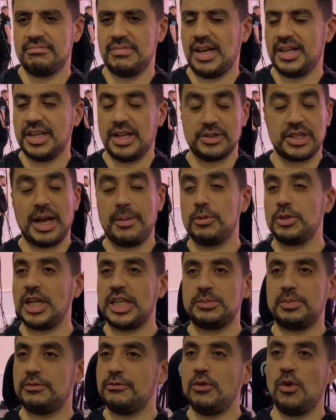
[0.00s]
I know a couple of
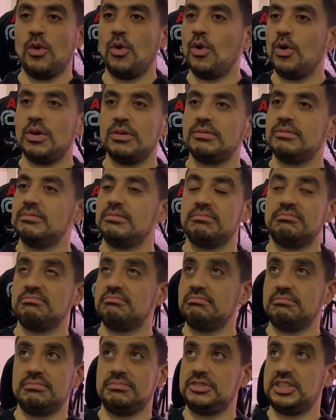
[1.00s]
days before,
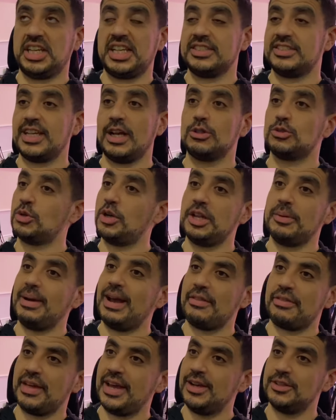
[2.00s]
ticket sales were only
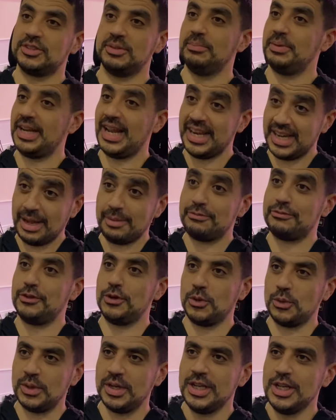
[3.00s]
about 1,000, but they end up
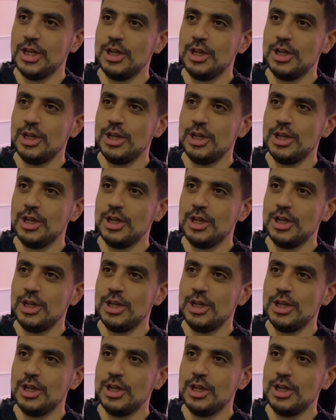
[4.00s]
full.